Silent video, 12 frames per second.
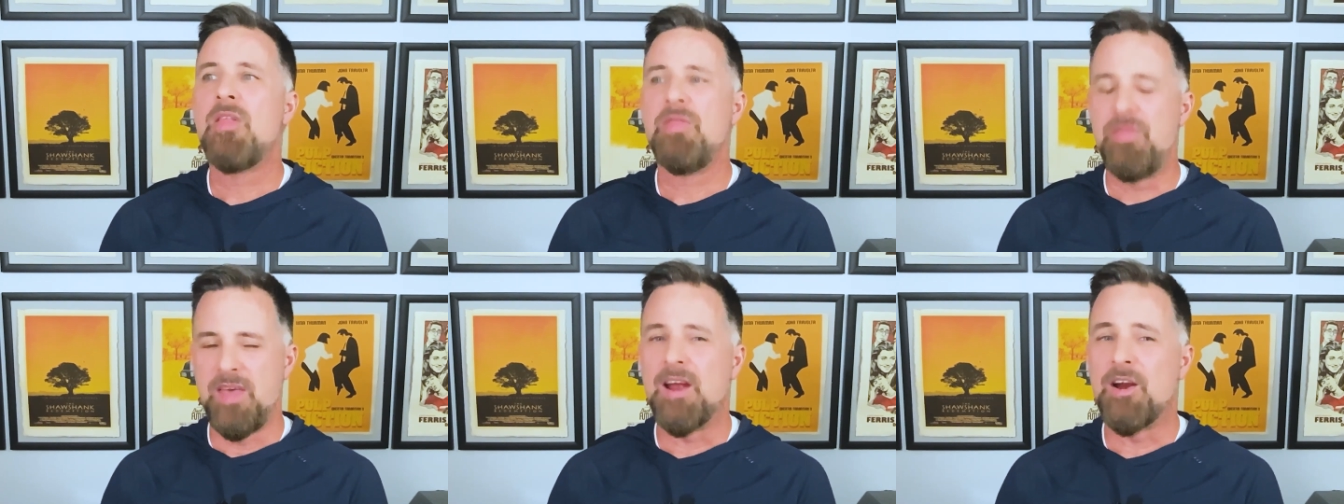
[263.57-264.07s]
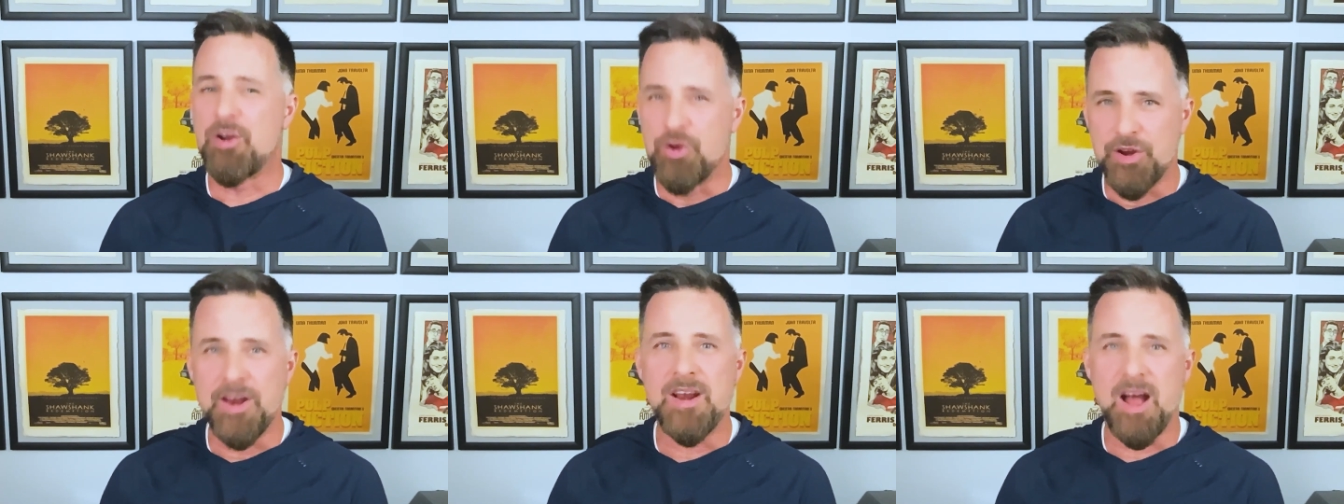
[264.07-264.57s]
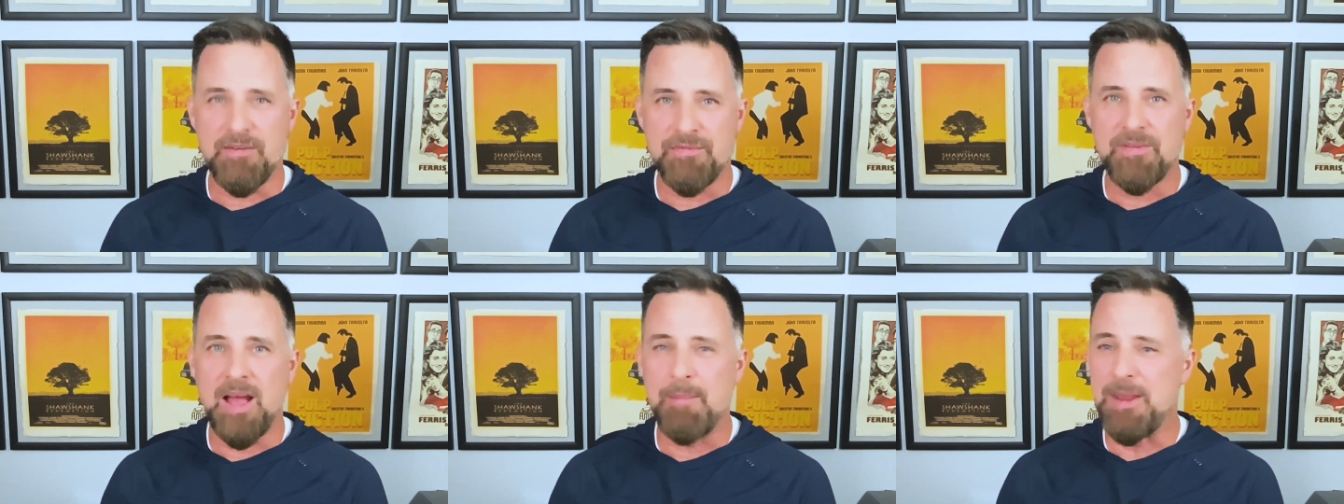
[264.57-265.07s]
They are good
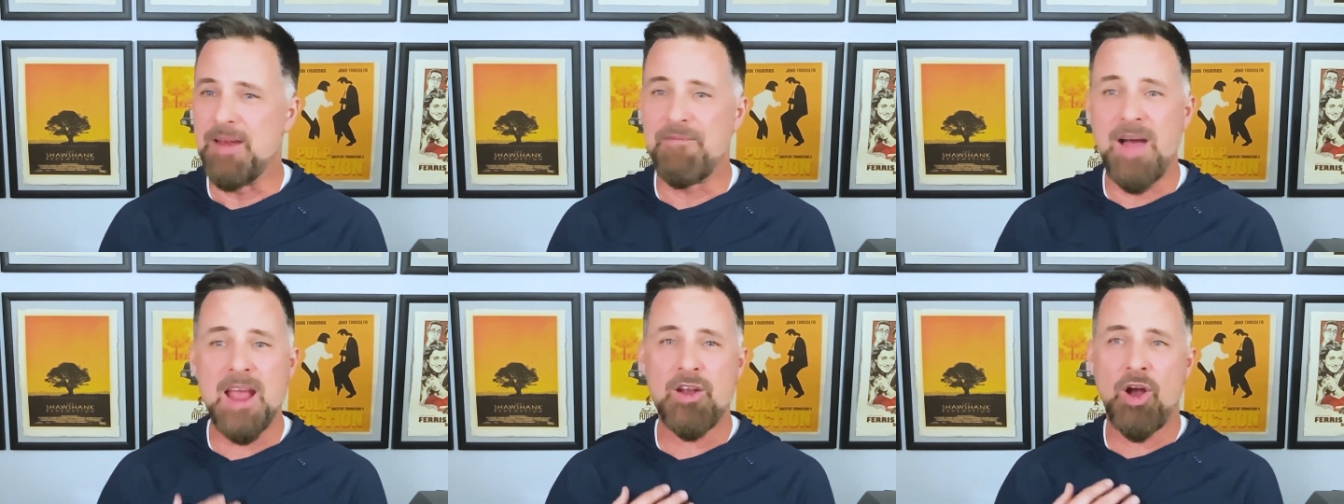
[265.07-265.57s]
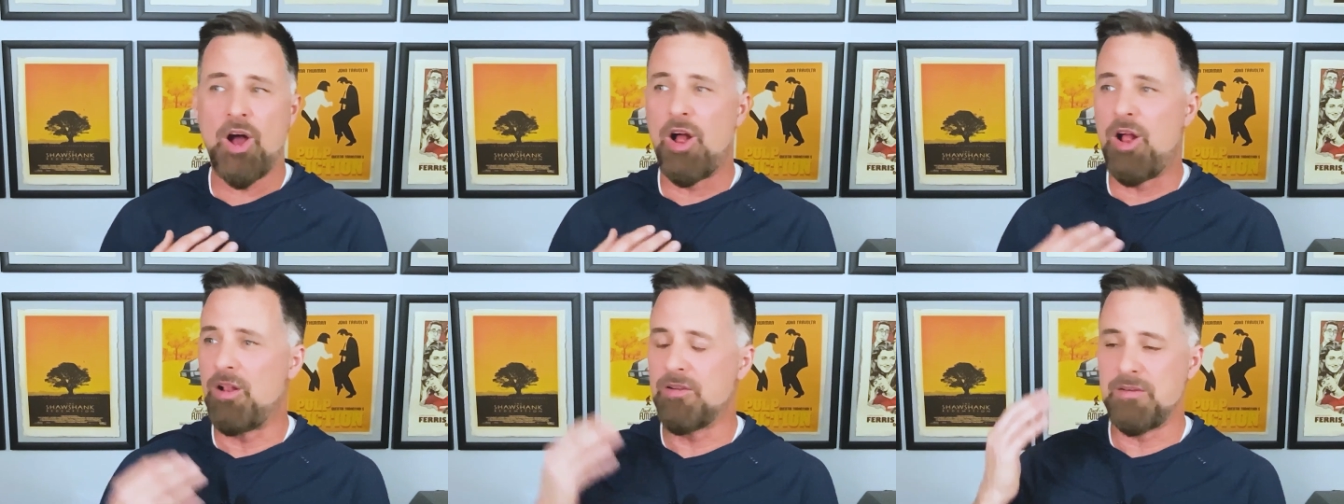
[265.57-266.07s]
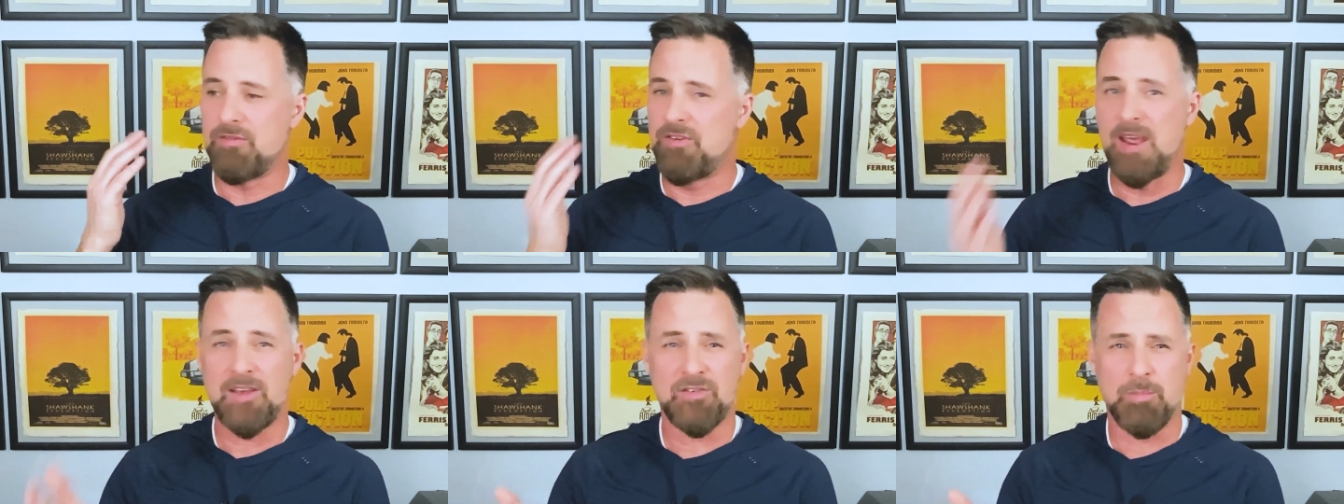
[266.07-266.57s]
enough. I mean, if I called
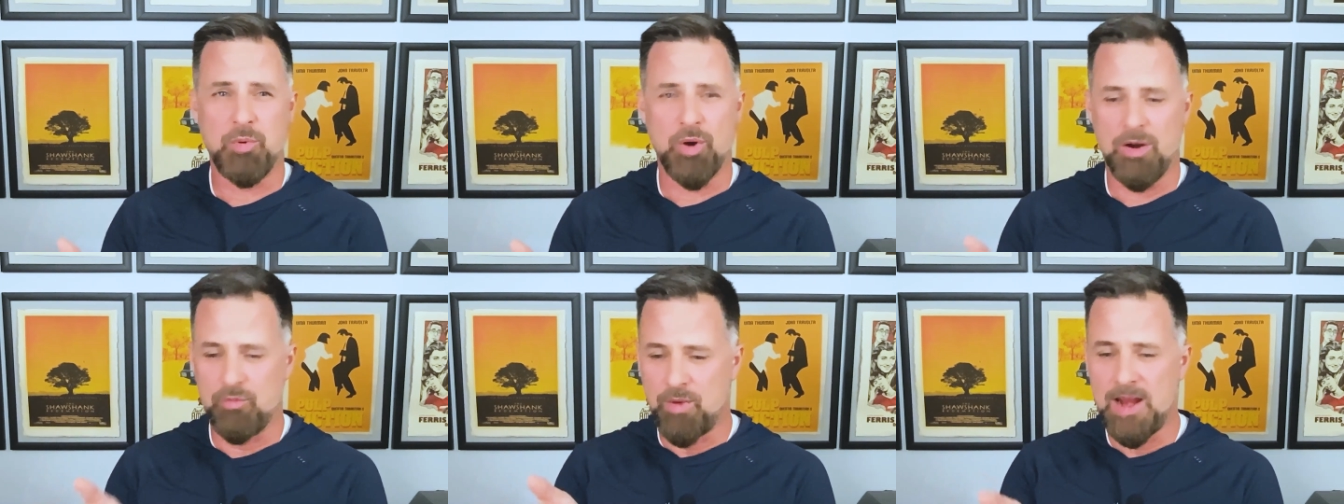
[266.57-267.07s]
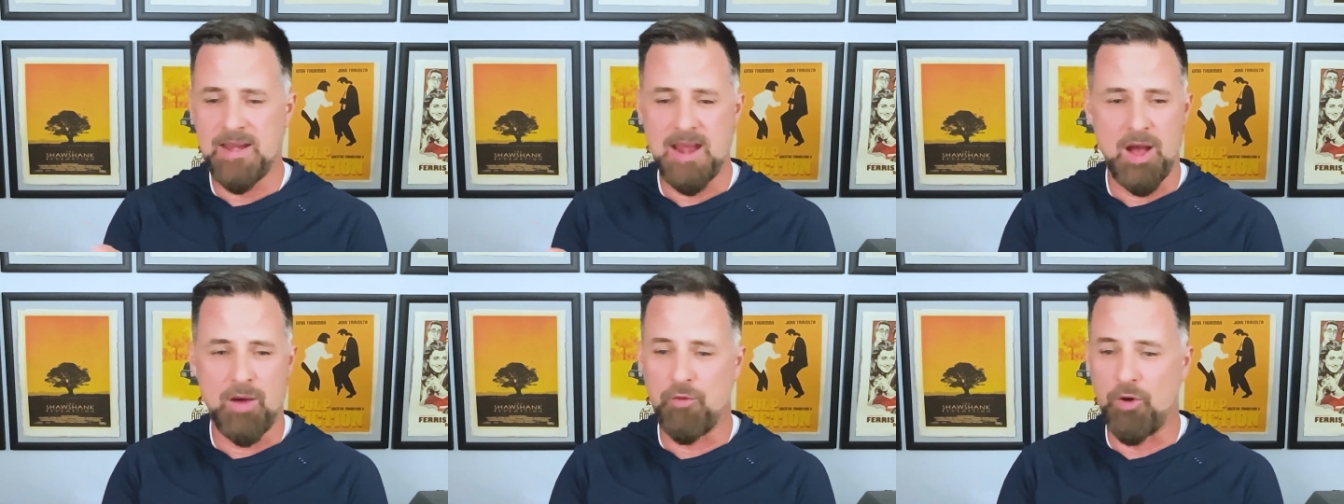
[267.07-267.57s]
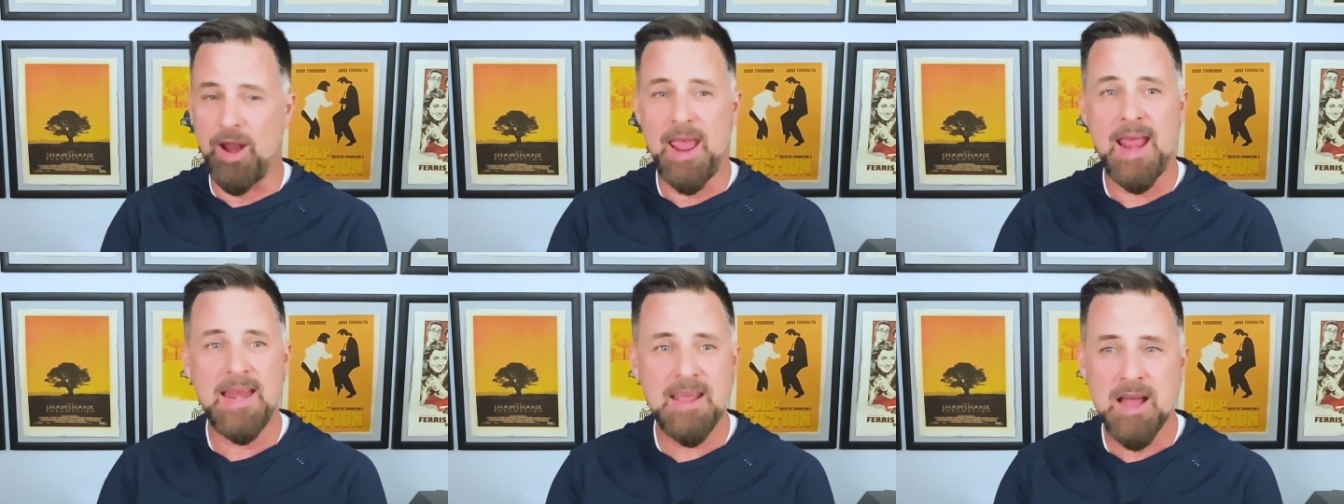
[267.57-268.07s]
tech support right now for
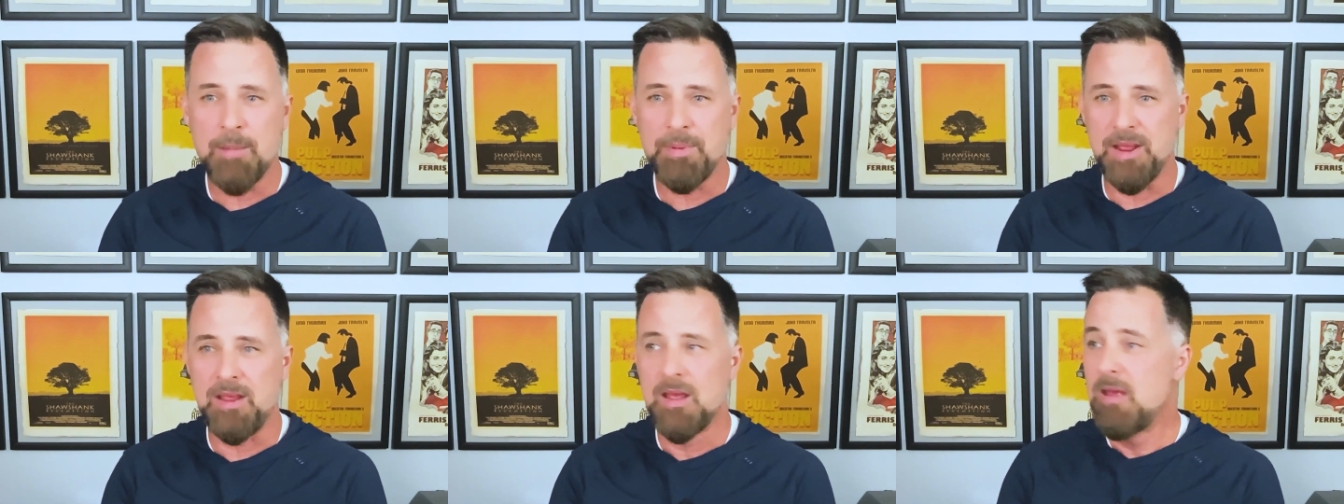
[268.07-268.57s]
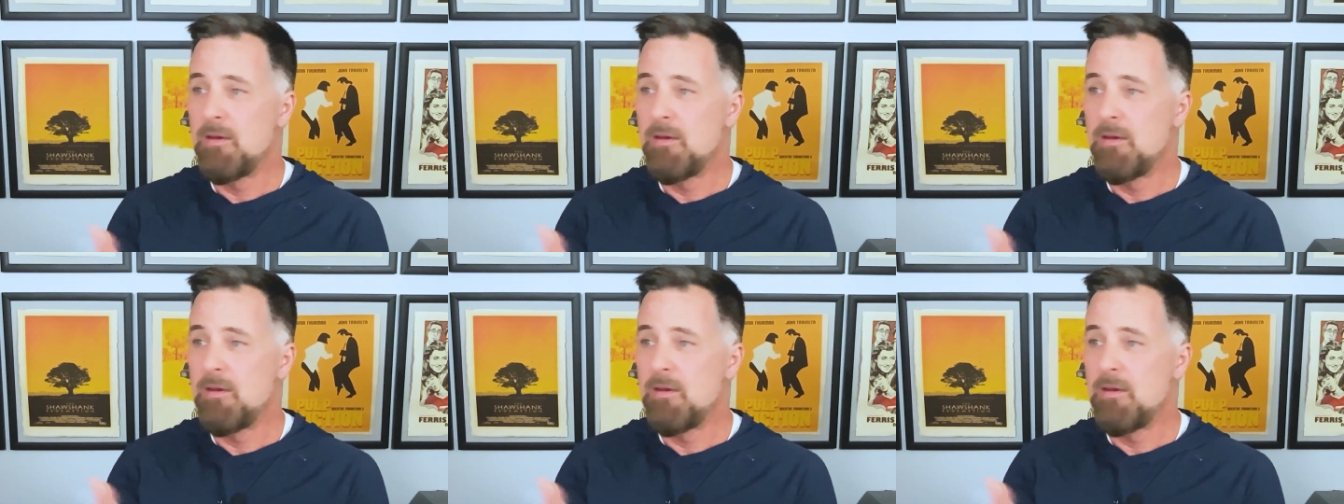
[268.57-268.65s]
any company,